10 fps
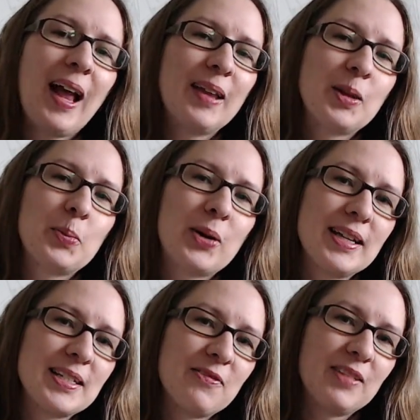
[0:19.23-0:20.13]
the
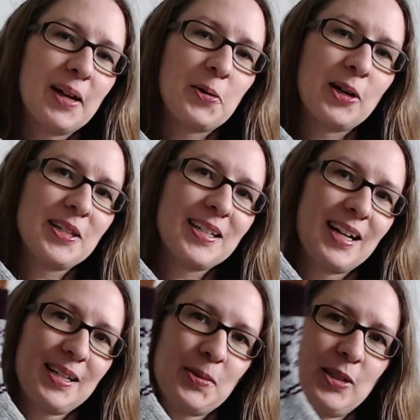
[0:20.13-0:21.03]
pressed flower
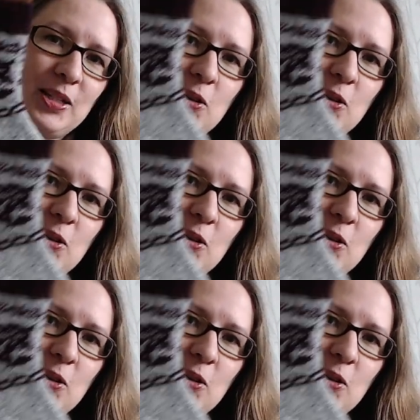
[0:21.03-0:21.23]
socks, with